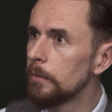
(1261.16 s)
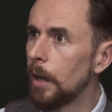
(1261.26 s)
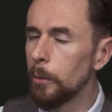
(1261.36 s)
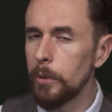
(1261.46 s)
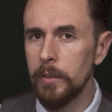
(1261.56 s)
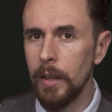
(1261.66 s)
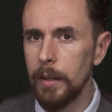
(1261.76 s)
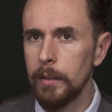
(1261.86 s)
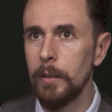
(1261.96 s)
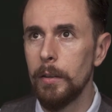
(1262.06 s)
How do you say
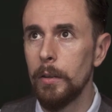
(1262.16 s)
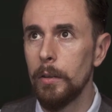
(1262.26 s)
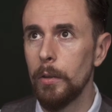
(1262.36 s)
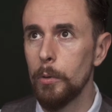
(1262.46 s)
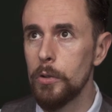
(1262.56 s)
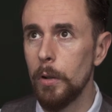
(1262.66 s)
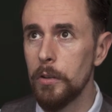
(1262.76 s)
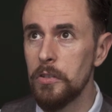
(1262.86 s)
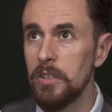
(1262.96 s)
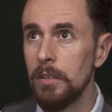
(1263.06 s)
it?
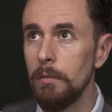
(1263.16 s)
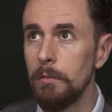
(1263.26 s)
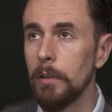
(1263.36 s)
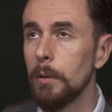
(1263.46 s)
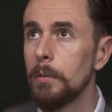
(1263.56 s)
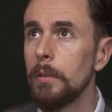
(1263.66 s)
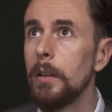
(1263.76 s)
Sociology? No.